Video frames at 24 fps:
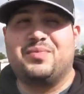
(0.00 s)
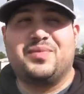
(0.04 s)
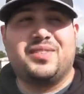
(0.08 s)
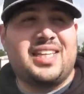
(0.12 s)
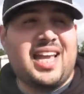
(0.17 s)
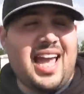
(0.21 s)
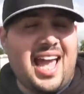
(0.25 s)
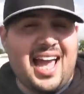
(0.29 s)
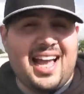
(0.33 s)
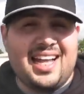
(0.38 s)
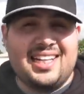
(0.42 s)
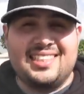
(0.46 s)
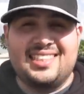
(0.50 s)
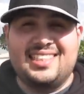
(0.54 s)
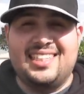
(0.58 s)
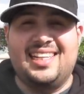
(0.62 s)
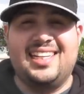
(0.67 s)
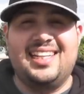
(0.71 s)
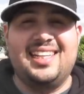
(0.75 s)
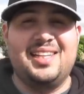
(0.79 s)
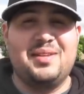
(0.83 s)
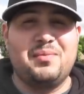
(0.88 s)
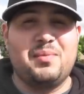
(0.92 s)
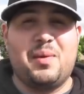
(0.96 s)

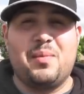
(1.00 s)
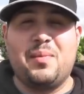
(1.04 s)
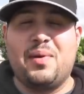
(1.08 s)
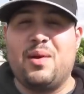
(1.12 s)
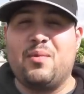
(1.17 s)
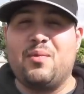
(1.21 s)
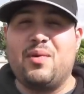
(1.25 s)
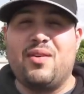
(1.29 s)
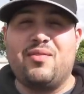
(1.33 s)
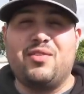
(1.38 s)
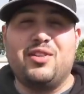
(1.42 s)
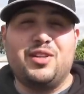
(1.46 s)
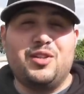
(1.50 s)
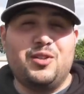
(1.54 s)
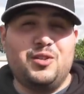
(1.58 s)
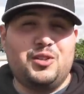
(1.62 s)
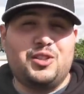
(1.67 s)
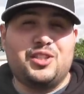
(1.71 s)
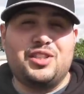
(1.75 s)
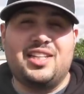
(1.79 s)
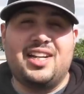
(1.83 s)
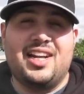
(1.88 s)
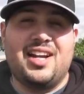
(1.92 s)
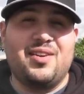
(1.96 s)
Taxi, my man
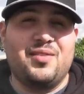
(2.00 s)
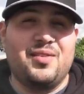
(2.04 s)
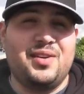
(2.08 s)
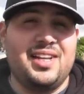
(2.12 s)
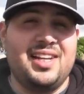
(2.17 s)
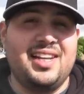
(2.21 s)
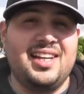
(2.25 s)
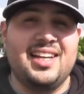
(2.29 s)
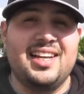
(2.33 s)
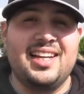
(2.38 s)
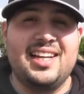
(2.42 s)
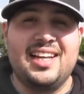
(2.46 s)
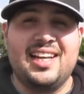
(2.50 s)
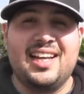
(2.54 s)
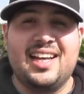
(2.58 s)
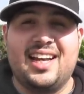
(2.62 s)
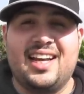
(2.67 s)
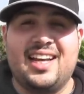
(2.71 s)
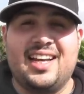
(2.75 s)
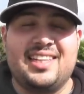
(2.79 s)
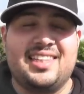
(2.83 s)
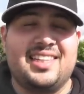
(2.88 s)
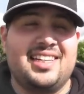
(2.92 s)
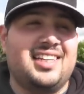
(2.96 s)
Revolutionary.
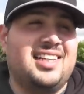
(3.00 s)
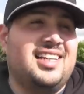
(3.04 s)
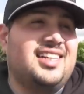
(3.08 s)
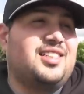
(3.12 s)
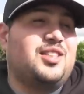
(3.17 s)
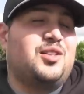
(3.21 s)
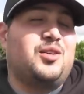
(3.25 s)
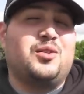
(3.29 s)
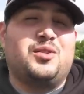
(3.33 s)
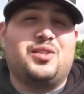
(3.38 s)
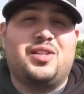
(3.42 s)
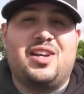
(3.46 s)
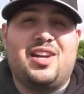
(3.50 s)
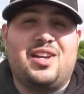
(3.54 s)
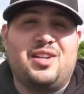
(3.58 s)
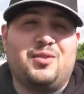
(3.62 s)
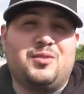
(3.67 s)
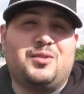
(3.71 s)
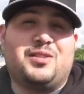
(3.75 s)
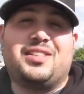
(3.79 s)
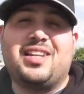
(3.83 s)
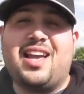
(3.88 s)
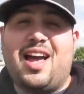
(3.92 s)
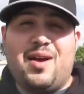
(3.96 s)
The list goes on.
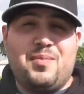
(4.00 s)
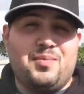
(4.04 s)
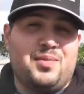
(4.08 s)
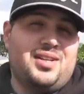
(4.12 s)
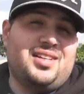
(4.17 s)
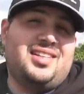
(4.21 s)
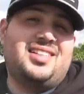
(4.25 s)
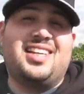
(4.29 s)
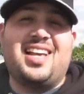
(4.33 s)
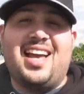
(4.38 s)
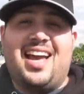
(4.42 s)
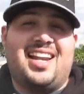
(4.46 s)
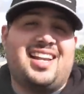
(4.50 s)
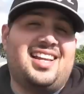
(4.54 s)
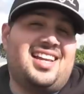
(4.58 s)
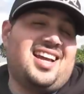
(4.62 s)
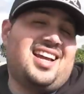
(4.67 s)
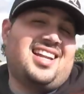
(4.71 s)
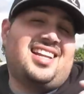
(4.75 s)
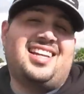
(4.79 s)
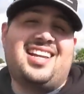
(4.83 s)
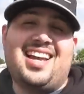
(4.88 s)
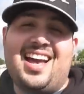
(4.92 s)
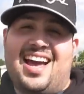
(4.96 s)
Osama, yada,
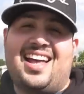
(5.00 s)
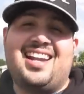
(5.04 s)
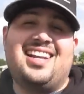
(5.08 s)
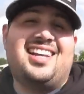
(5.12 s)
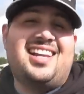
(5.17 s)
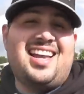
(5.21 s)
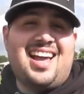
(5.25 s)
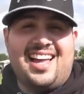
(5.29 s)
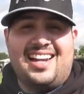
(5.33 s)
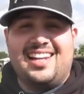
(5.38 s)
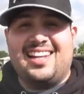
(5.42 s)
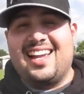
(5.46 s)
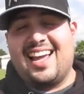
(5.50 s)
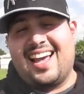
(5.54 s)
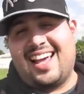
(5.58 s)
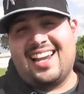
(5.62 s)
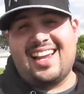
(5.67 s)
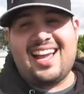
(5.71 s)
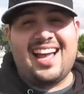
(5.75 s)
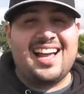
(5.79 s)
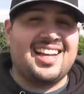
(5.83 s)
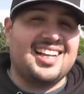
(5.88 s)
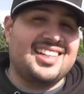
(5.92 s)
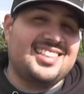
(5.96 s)
yada, yada, yada,
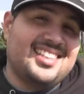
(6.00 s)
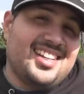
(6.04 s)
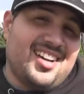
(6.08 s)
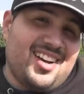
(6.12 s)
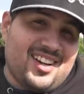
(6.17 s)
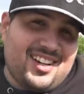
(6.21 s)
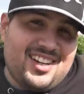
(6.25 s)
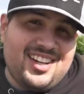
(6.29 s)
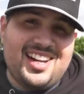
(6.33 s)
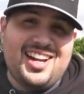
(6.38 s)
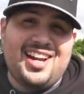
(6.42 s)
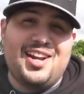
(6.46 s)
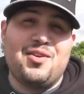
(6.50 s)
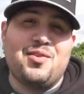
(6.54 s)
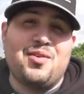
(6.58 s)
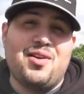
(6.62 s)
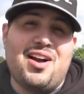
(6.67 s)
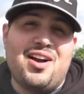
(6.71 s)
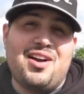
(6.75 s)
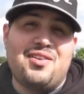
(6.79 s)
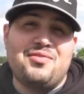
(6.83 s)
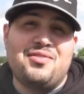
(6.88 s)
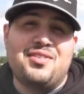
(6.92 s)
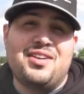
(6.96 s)
yada. I could talk your ear
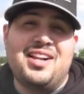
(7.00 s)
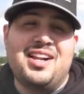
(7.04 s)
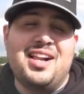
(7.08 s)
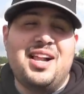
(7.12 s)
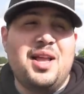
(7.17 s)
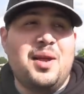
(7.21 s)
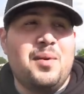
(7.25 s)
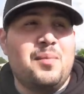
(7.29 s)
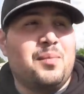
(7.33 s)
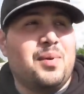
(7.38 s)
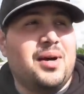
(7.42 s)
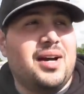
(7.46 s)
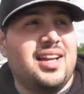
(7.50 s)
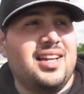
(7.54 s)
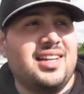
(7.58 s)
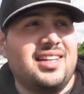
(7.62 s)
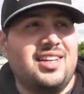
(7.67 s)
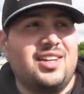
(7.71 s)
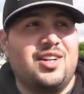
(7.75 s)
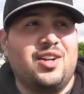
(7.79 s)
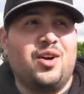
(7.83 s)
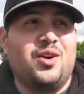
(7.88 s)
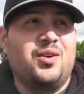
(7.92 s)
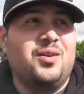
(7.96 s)
off. But,
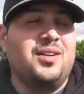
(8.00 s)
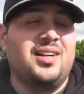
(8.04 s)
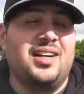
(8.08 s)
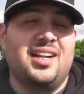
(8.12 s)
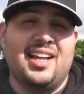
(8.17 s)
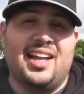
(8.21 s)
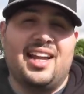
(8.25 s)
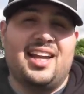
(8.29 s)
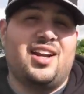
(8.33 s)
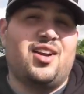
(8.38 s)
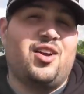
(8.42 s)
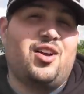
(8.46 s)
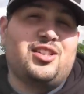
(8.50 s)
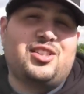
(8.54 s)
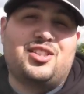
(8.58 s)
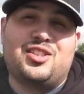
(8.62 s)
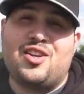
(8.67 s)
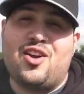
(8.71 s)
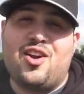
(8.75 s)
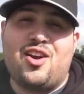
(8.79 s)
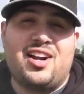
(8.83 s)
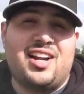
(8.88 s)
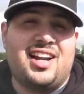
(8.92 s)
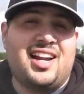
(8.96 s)
you know, it all
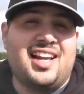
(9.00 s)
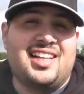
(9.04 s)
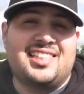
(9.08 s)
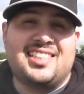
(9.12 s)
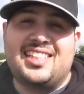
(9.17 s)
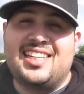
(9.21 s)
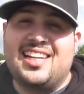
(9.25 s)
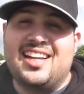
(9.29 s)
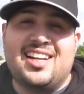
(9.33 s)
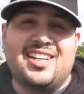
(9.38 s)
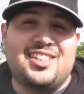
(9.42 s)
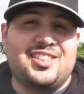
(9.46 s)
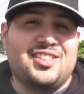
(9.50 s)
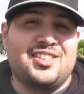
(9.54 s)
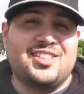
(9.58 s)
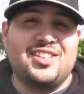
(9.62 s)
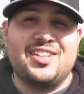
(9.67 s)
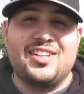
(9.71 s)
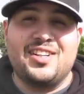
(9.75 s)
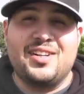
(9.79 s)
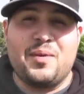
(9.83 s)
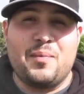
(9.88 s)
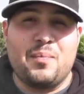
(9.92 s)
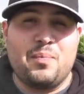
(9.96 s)
started as a
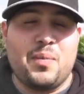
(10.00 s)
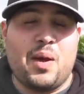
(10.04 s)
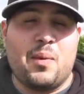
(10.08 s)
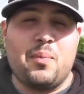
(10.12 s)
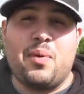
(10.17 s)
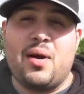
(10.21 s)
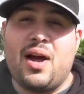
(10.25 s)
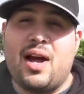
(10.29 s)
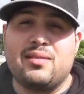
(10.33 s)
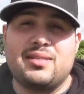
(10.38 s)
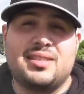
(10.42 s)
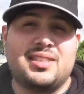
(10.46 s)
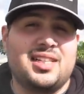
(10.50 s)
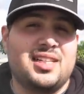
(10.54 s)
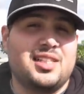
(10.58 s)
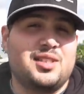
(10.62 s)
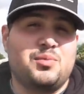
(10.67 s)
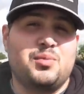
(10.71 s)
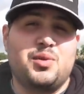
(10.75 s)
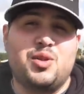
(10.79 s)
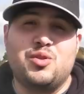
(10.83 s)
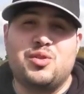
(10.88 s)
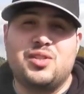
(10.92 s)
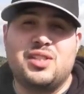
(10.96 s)
youngster. My pops
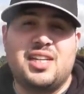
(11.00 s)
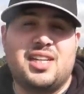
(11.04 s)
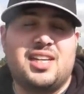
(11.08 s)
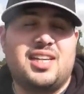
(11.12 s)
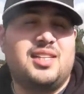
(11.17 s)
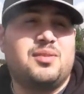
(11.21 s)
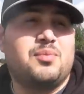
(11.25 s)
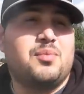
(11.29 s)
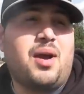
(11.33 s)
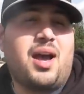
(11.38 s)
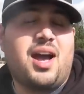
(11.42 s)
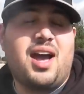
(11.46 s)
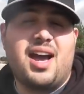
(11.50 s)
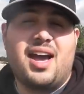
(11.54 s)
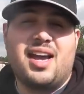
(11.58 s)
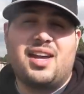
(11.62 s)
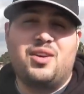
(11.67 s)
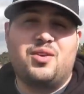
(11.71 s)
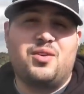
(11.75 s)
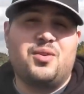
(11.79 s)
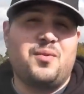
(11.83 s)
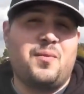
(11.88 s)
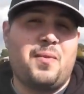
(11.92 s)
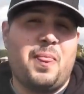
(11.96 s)
does music. He's my
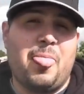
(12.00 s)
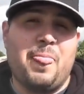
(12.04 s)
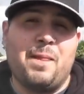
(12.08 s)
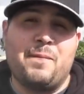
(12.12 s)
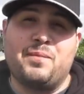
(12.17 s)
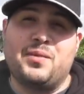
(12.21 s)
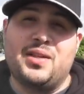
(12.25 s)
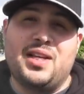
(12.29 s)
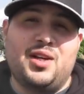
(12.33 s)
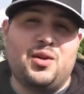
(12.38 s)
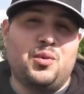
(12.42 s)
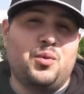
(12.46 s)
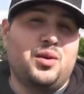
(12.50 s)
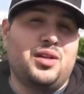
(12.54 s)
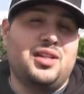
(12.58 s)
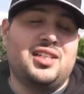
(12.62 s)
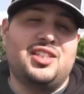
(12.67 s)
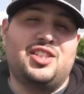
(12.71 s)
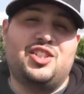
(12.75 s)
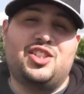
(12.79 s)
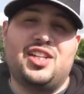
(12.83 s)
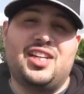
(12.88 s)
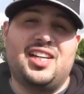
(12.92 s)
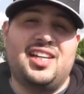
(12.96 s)
idol, Little
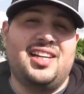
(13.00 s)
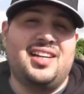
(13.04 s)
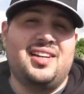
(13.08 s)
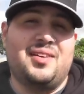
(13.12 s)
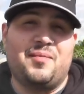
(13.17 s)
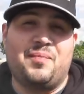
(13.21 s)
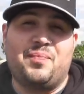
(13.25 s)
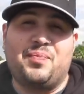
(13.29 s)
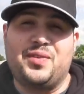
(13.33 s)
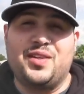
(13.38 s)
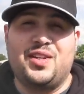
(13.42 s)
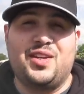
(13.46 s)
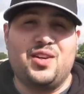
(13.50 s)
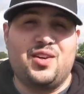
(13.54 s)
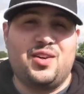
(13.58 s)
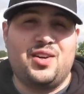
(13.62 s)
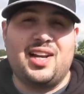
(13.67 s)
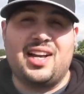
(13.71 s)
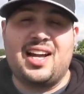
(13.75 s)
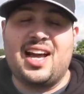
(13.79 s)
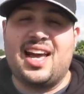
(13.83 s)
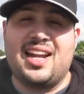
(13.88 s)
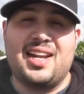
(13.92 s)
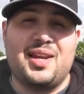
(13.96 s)
Willie G. You know,
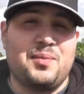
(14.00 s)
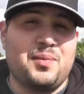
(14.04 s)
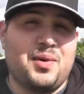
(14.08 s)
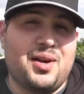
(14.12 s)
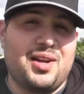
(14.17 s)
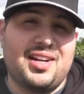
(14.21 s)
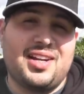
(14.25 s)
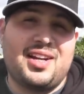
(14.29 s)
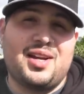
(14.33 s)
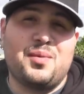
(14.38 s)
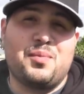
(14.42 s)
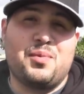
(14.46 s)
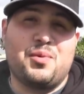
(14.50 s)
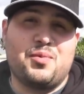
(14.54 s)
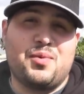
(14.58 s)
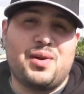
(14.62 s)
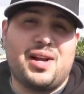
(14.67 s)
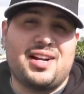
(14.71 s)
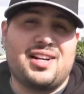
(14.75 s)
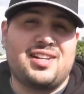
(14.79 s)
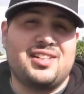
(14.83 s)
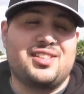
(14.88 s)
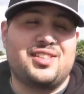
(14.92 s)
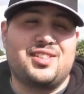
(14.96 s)
I got him on a couple
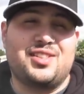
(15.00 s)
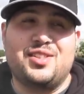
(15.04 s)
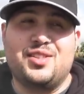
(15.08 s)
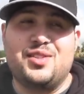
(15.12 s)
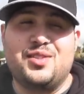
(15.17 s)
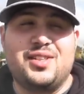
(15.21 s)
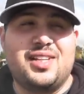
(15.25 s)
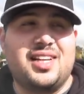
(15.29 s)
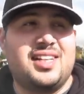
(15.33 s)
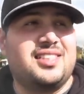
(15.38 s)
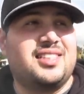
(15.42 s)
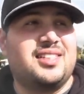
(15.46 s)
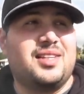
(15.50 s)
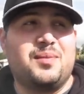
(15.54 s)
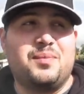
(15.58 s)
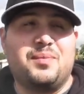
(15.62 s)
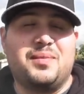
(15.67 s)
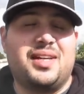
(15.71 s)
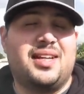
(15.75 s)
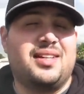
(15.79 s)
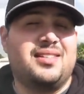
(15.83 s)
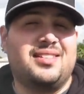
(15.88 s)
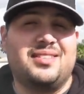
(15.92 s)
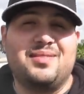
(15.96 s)
records, too. That's something
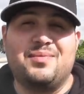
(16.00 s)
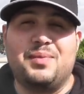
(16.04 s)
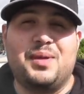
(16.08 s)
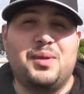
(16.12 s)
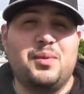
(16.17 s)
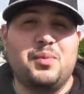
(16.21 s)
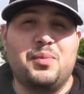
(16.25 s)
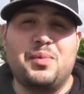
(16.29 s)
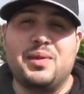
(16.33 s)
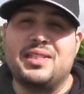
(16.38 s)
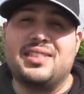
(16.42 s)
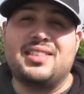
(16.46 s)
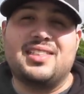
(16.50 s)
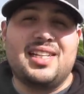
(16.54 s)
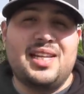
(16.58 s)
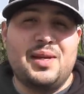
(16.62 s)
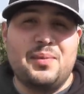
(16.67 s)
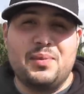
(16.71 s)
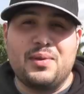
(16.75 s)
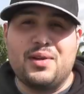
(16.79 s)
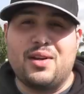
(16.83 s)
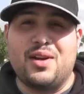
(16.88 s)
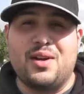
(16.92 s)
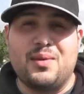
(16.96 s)
that people been
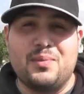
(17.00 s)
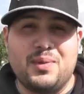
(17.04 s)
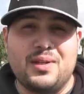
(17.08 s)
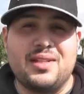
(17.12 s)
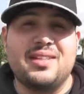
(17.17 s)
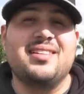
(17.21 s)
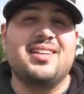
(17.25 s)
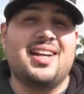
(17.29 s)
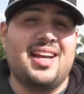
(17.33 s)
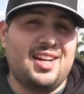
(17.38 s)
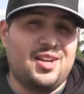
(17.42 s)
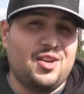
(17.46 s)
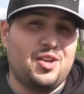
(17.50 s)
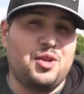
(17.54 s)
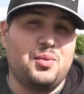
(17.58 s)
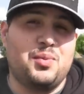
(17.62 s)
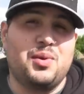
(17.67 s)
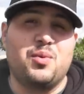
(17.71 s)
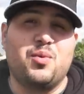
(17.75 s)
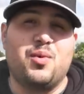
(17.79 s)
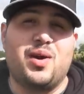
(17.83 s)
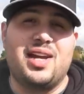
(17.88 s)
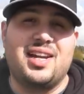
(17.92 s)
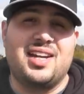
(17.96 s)
sleeping on, but I know you've
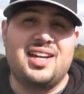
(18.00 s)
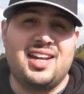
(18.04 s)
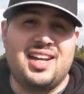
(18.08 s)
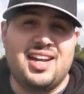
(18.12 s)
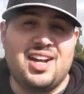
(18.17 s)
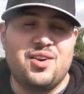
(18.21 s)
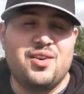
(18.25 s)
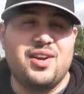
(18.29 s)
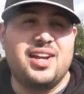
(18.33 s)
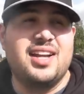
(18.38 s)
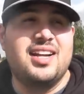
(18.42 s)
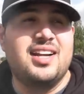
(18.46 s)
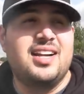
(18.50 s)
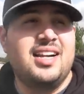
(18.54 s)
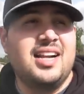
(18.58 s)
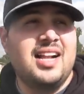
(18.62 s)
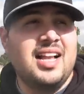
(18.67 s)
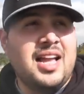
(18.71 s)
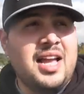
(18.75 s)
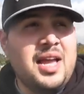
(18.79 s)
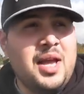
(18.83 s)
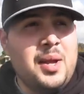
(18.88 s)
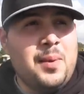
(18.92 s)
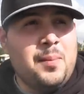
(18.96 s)
been waiting to hear it.
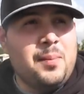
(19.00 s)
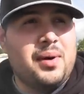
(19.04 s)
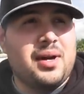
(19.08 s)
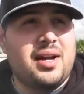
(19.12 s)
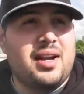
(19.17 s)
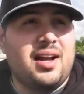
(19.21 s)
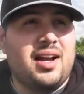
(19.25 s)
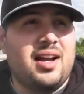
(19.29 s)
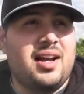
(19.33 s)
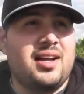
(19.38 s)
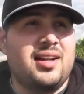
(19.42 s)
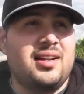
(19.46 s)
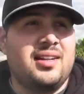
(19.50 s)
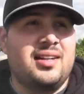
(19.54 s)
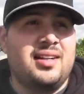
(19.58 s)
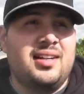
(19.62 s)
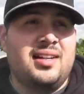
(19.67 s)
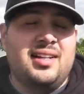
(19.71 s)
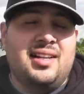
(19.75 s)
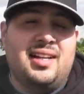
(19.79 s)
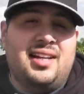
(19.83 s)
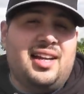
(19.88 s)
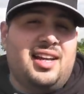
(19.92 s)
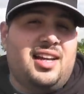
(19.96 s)
But
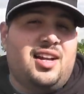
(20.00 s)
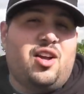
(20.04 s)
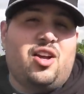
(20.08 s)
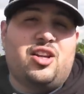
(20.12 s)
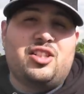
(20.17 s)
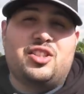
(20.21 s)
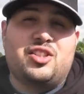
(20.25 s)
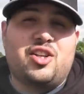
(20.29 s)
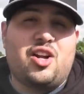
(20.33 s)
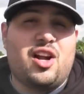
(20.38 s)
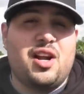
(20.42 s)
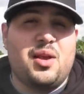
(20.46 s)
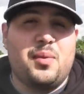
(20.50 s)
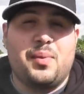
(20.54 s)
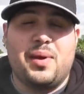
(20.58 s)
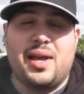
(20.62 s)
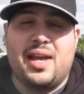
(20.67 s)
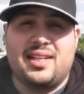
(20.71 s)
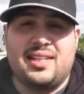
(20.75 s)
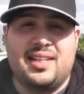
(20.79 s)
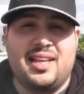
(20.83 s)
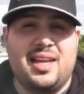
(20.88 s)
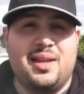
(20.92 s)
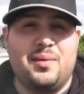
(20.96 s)
it all started
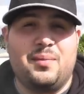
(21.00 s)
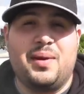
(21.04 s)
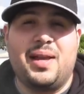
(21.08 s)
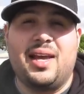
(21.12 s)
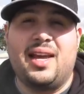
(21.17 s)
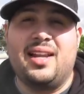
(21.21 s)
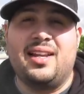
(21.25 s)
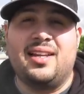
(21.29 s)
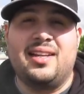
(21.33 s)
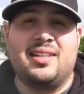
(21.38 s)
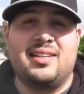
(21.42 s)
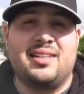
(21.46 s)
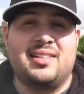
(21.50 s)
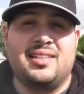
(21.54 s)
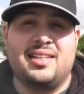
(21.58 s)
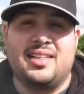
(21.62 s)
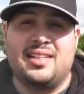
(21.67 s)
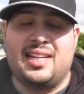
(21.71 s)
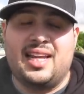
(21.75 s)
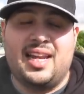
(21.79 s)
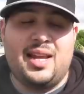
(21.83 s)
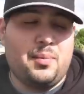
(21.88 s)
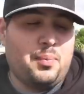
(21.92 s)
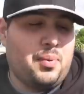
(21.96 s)
back then, man, and
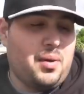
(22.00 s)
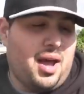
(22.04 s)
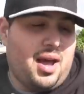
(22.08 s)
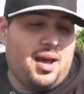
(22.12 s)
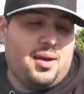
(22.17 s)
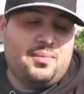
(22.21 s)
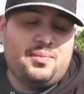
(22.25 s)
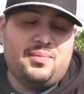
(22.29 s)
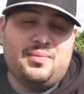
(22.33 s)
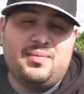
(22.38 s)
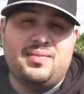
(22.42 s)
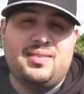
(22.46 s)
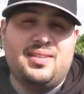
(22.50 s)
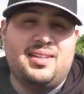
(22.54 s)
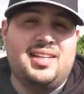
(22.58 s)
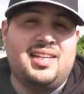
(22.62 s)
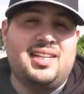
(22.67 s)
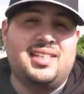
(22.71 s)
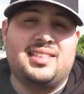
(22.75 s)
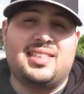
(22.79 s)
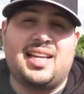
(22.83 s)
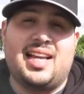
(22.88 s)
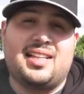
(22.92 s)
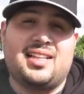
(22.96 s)
hip-hop
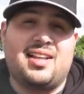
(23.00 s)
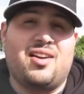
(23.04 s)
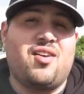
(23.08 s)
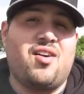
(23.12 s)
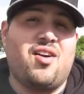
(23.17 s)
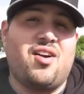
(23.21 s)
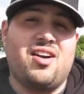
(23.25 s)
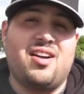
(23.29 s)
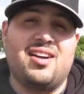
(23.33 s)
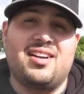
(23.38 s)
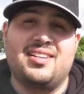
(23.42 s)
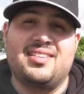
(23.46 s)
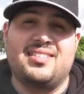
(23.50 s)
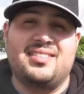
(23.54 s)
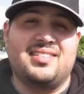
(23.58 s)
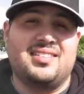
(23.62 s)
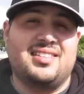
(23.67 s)
is at the heart.